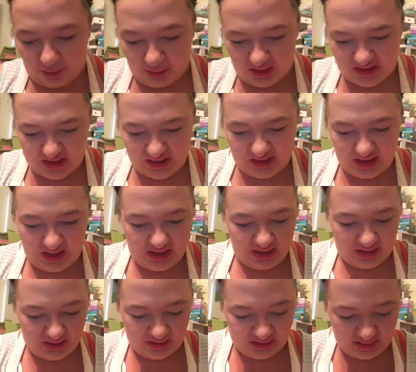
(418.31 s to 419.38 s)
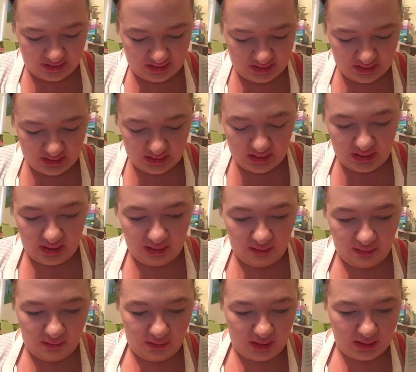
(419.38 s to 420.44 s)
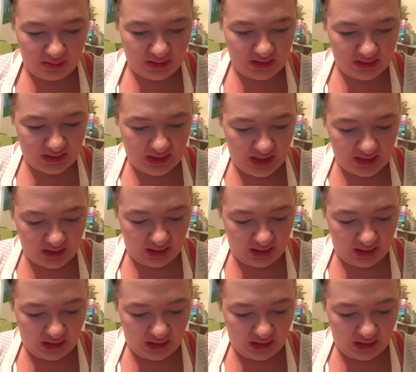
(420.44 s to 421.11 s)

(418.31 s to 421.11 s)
personally. So I'm going to take,